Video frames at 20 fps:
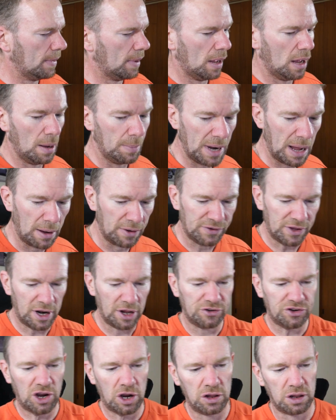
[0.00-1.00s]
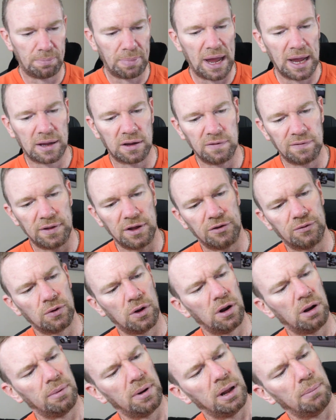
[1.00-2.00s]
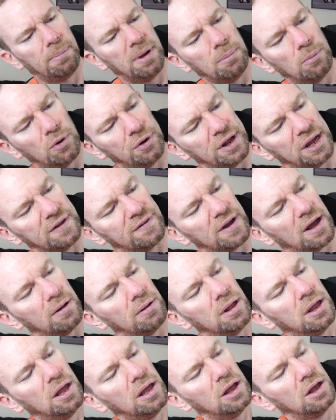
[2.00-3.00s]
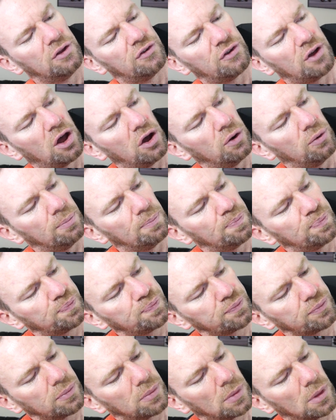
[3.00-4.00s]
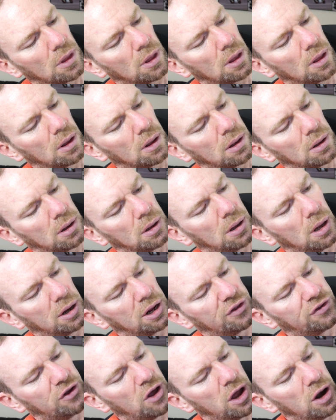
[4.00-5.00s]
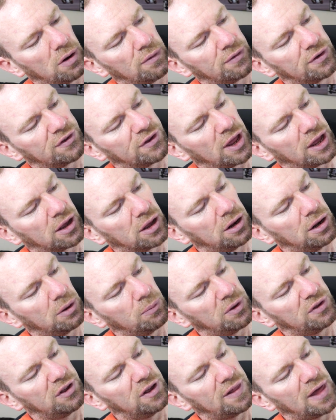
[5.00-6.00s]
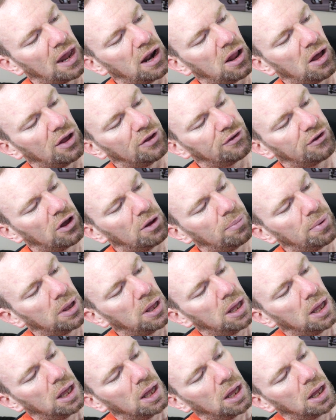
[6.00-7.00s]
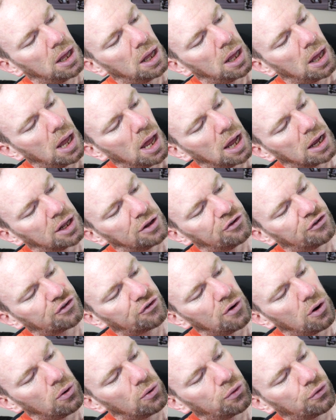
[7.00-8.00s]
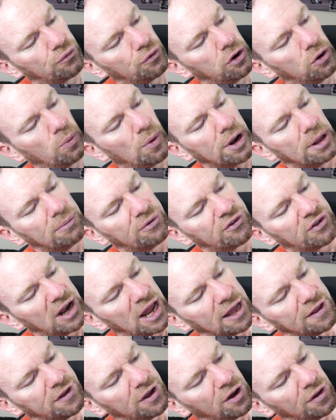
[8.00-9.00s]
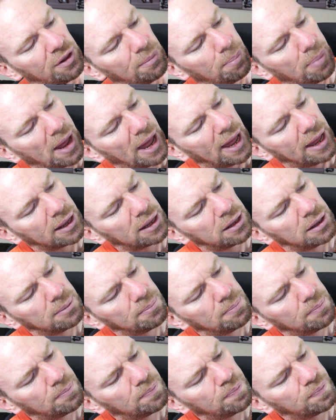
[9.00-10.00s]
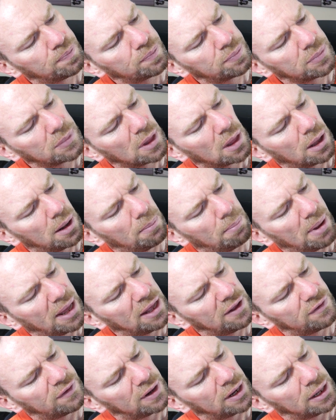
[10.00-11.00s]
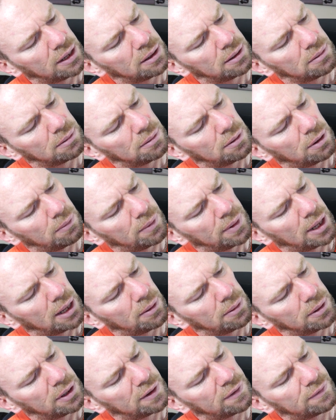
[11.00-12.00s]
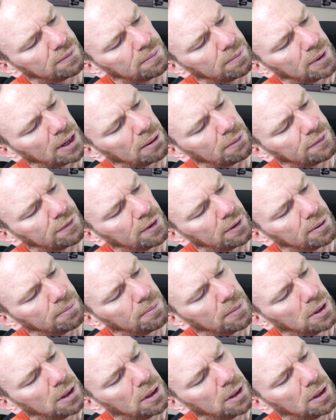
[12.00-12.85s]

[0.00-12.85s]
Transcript: Now, I said I'd show you the back of this one in a bit more detail. So I'm going to turn it on for a second, and we see that lights up. I can scroll through what I'm selecting on the back, and basically, not with that, yes, with that one, sorry.